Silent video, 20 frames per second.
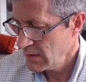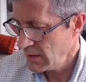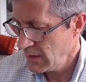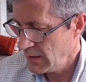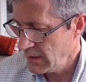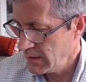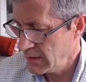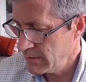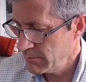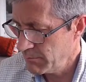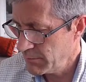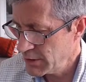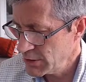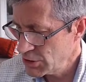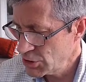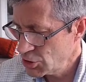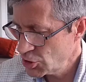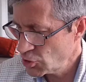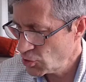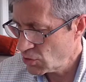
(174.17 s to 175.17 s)
and my
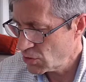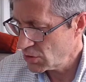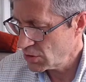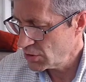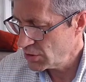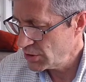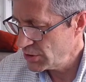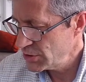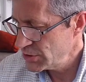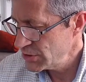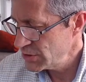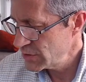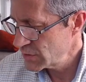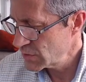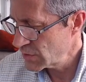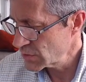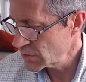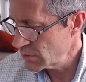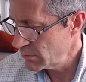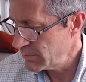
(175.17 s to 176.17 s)
charge is
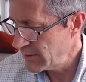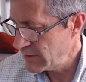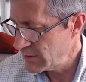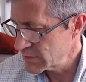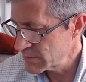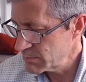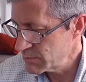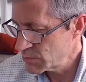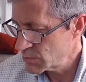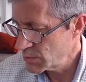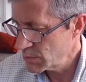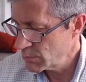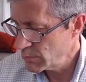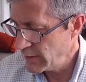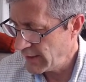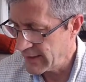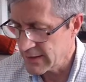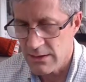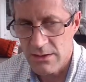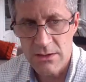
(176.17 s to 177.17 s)
also balanced between
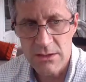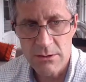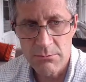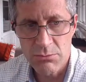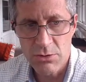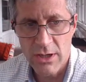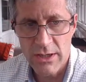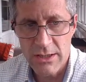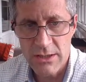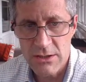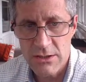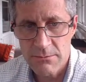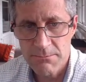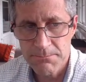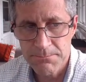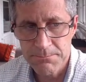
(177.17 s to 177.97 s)
reactants and products.